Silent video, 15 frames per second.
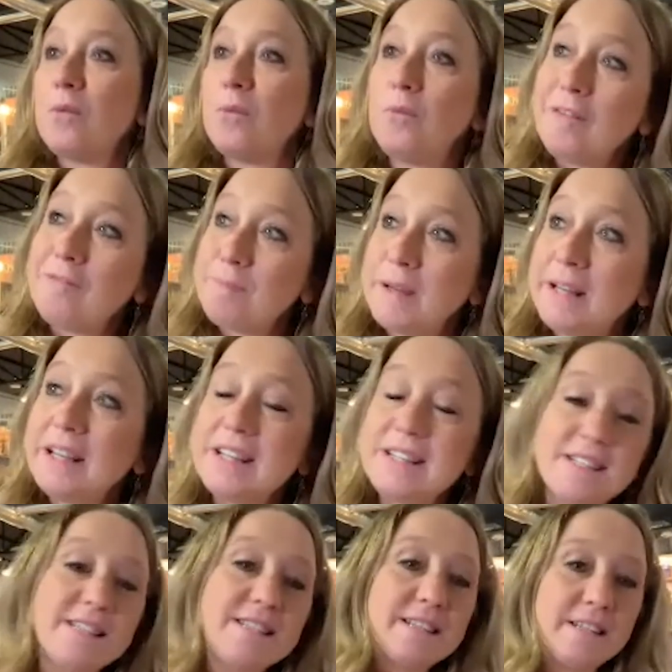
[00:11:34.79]
We've been
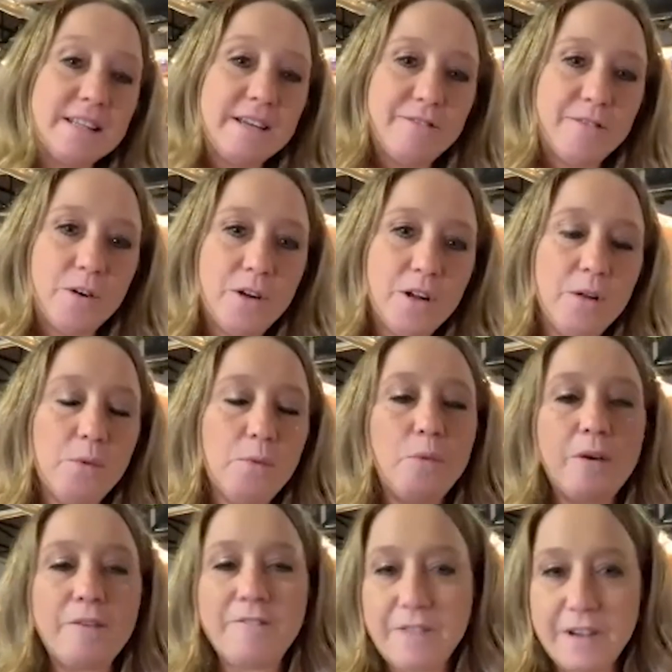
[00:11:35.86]
consistently full.
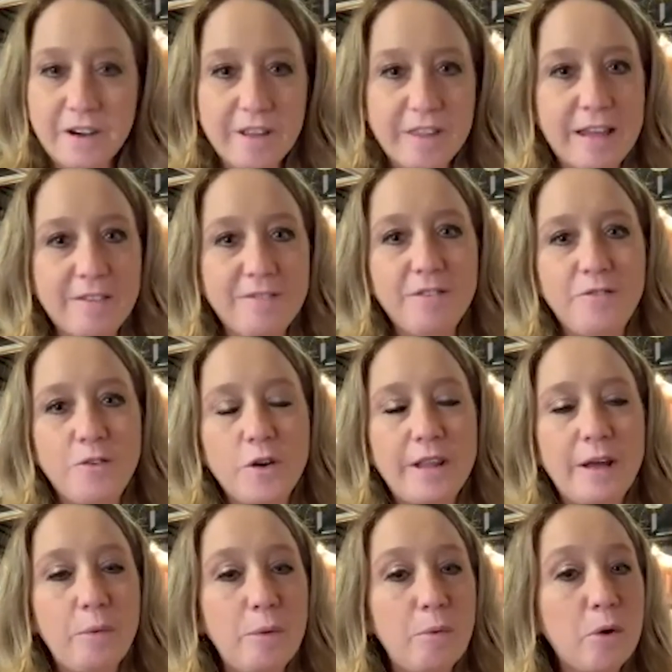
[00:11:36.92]
We're very thankful for
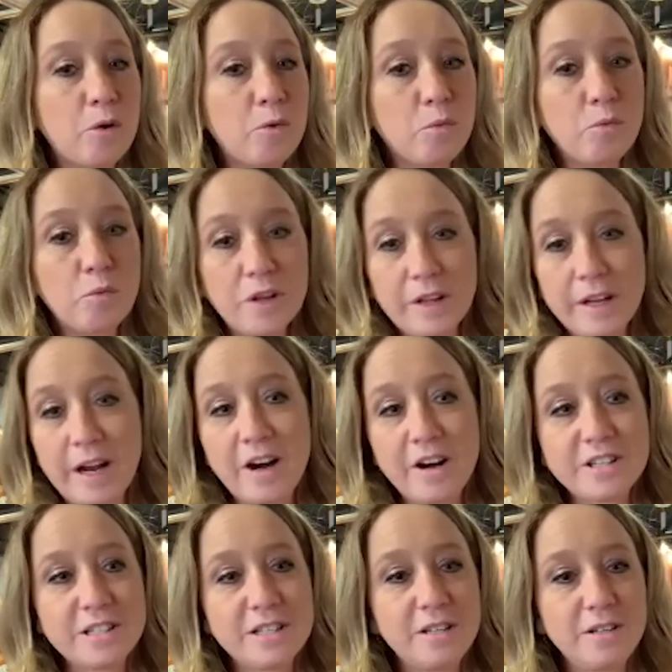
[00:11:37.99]
that. We work really hard
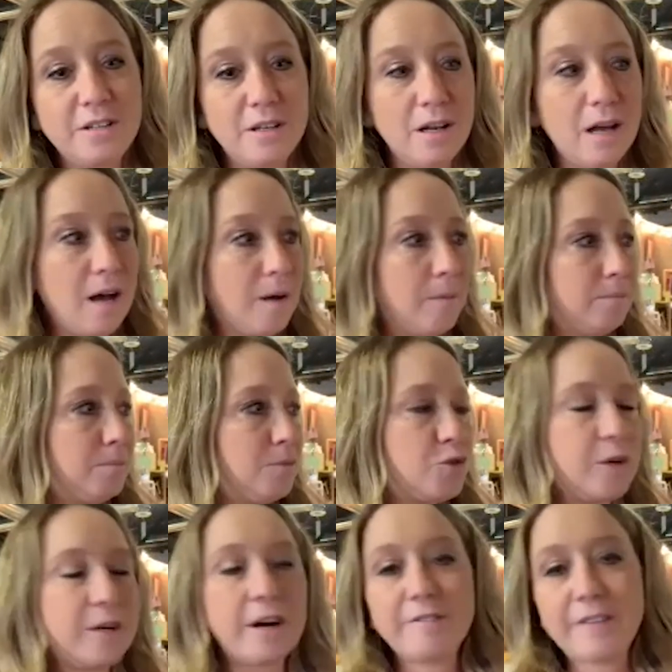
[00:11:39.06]
to
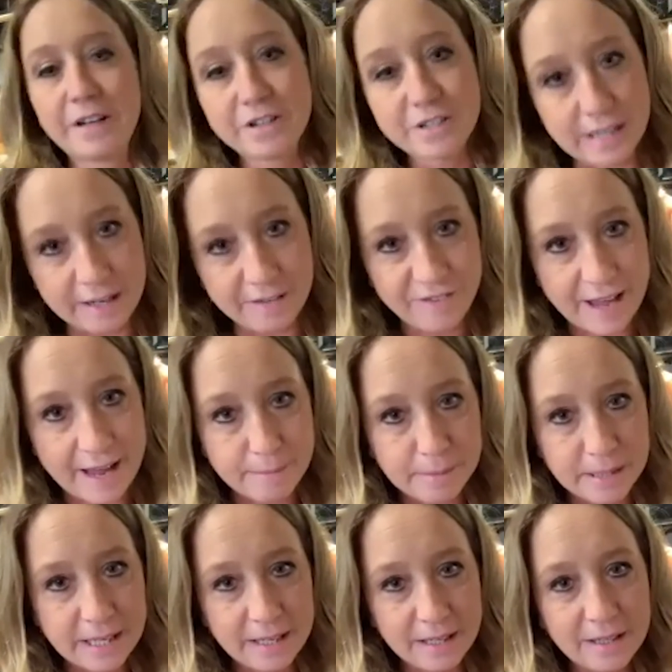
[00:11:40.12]
treat our vendors like
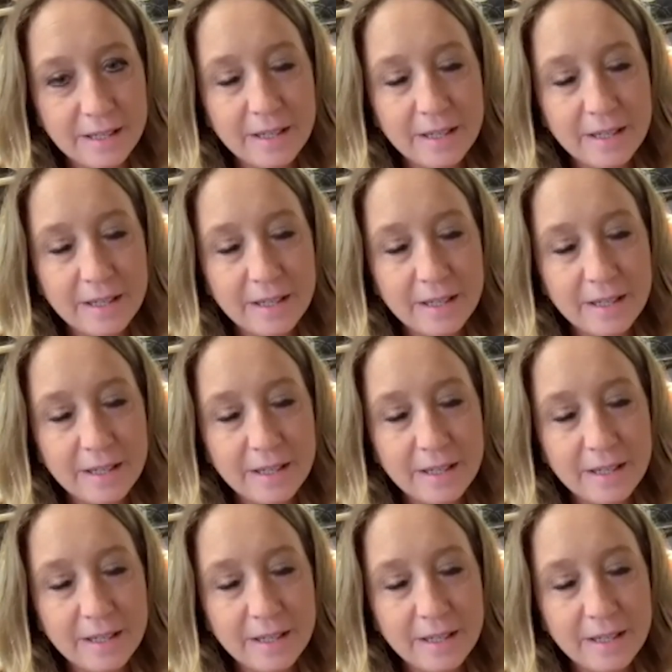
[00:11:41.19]
family.